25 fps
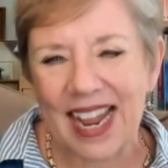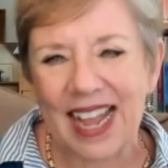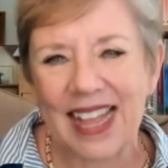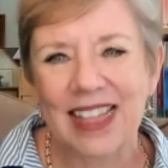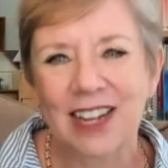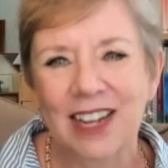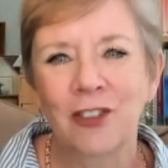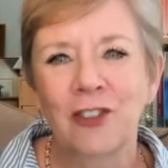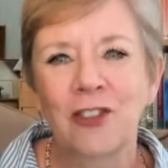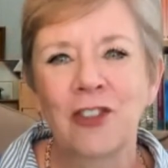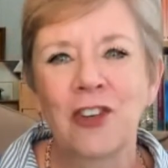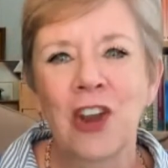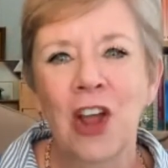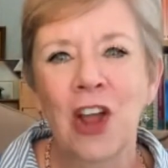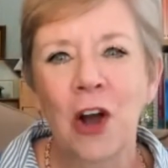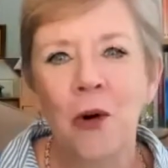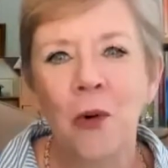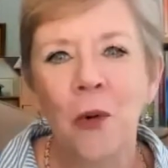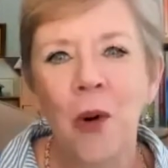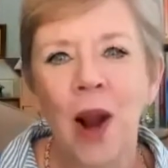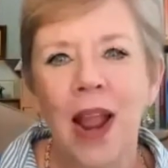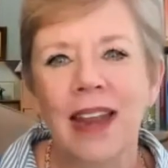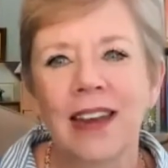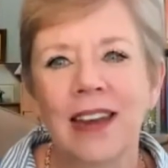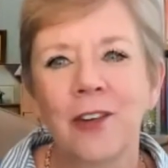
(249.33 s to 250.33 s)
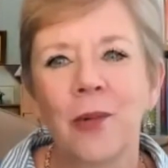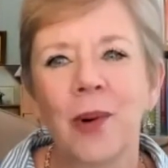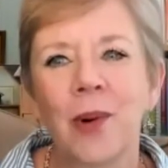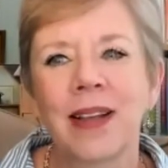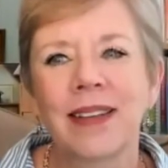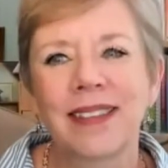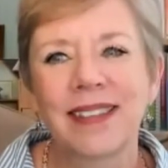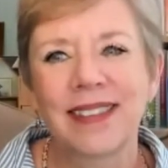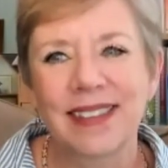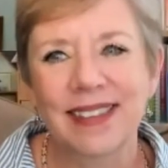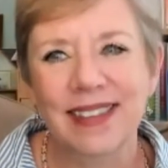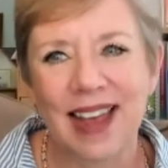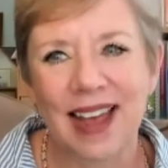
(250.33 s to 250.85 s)
And there's no way to
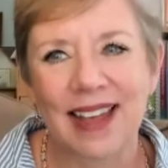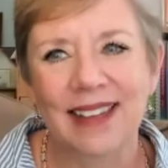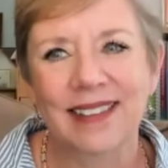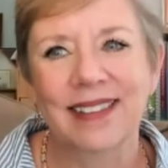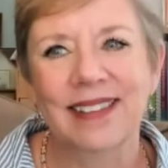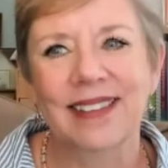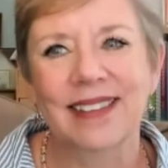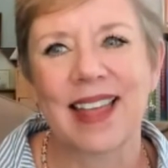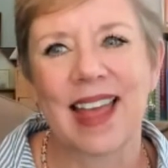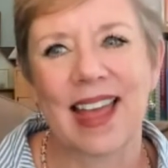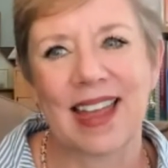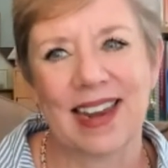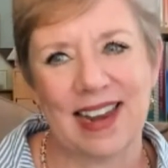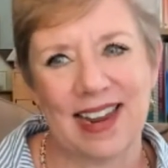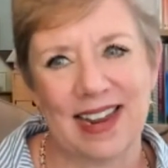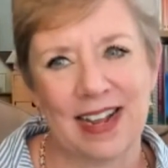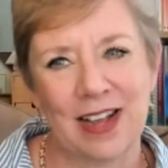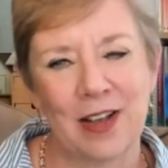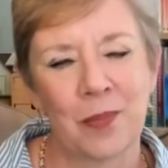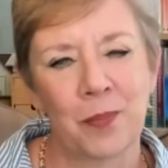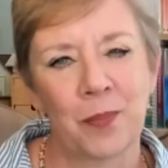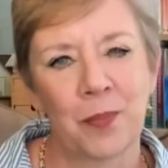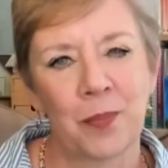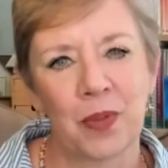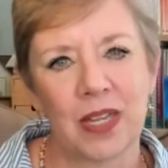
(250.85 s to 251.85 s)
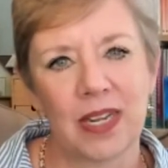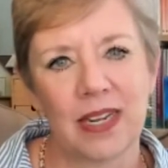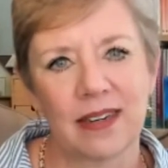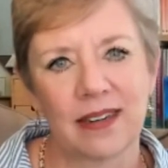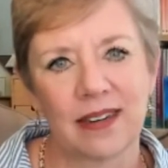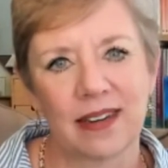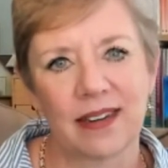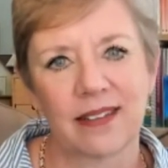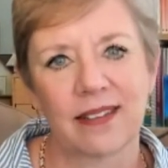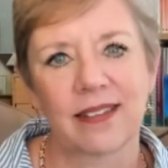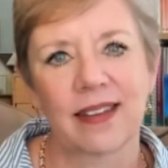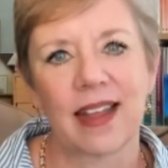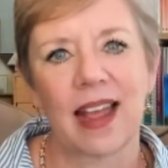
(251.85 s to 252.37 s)
assess that
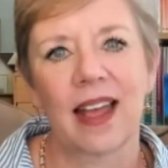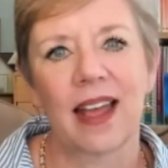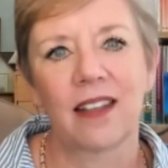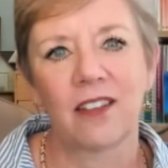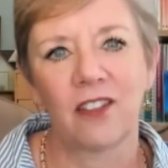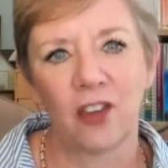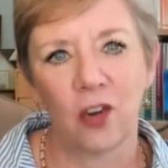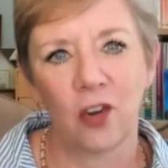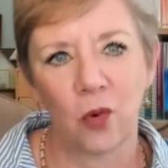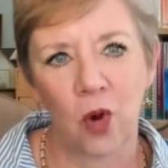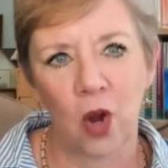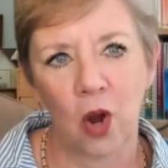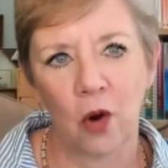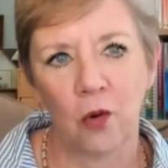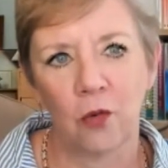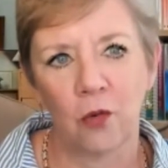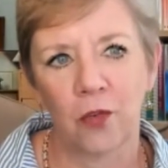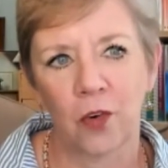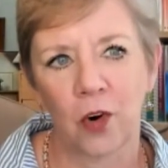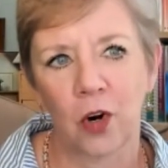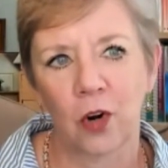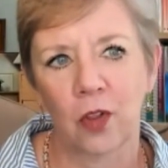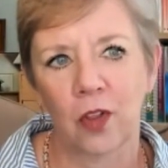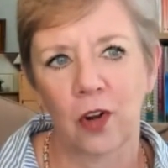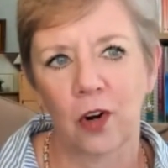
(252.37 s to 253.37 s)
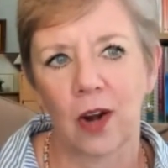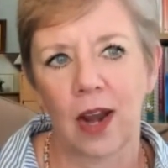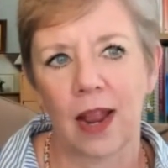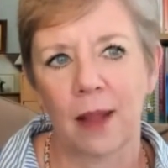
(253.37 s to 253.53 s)
incompleteness as you go further.